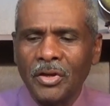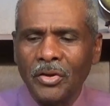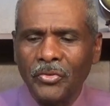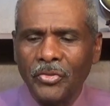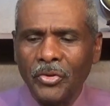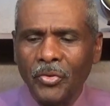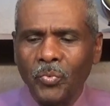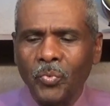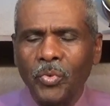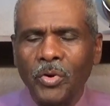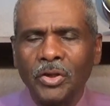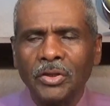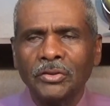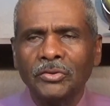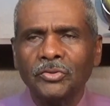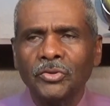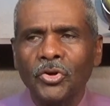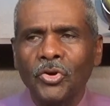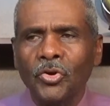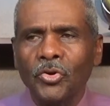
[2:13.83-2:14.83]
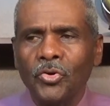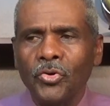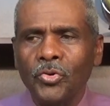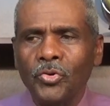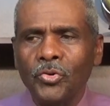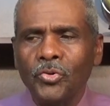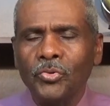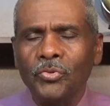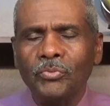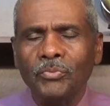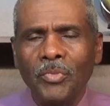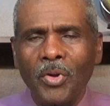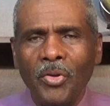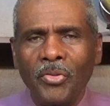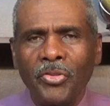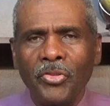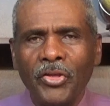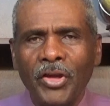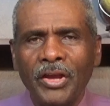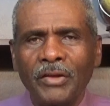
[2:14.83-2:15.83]
the one whom
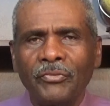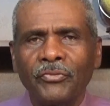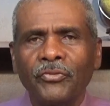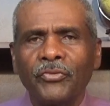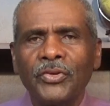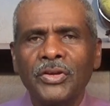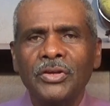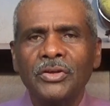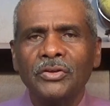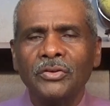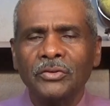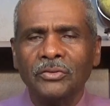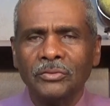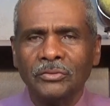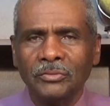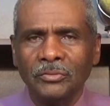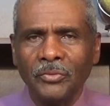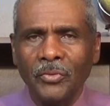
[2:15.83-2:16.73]
they feel